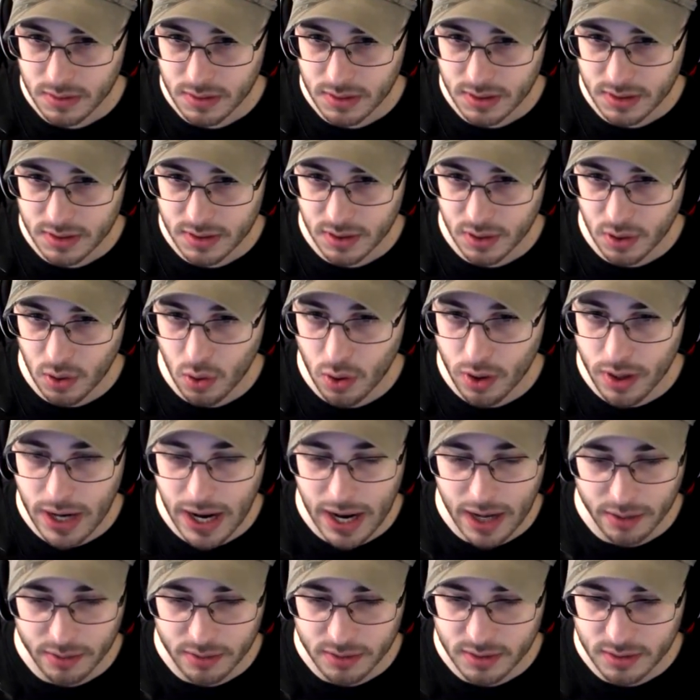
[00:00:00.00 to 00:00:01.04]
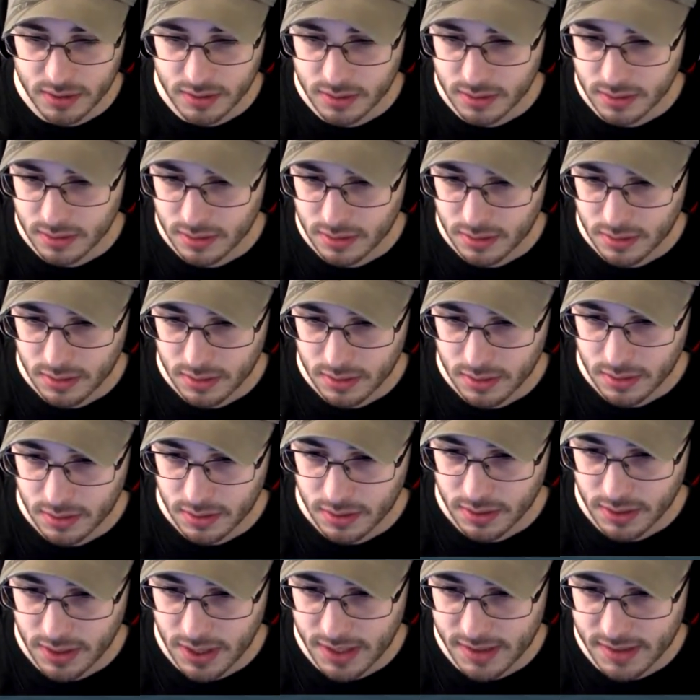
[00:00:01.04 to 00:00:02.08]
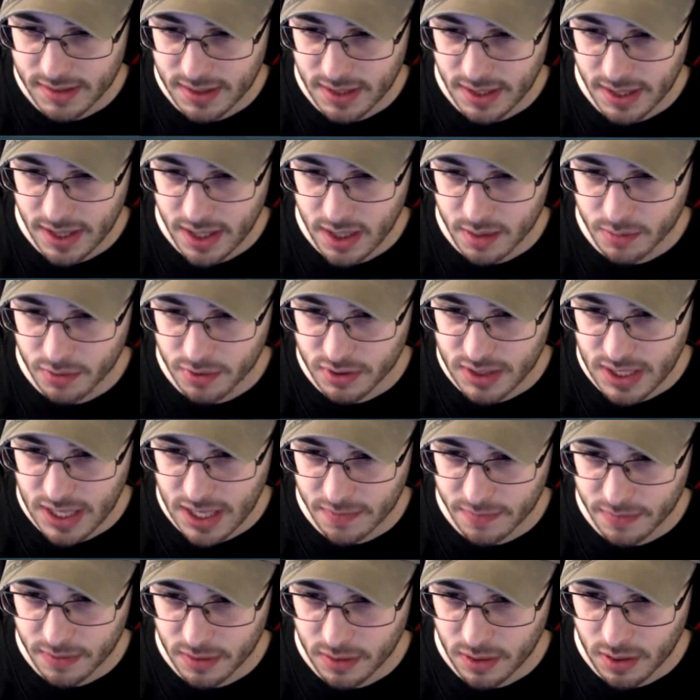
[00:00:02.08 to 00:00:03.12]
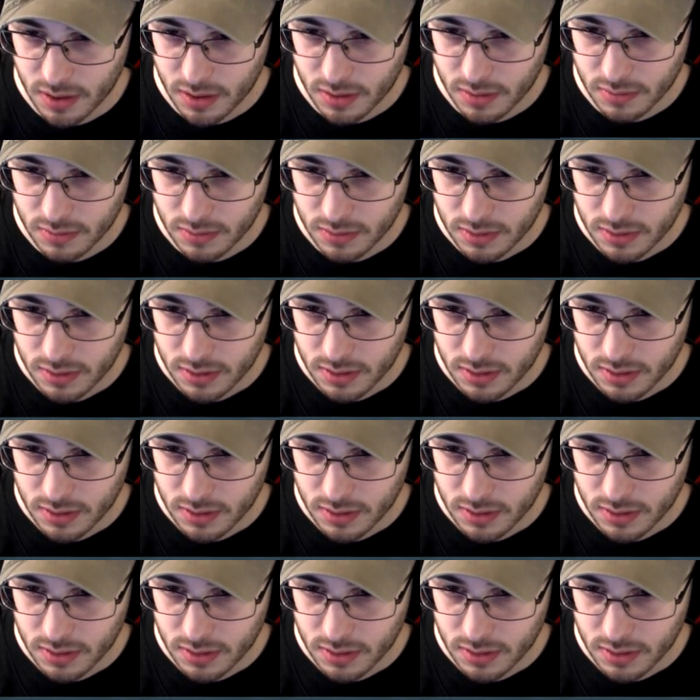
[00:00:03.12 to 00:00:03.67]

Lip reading: It's the courthouse. In case the animals have to go,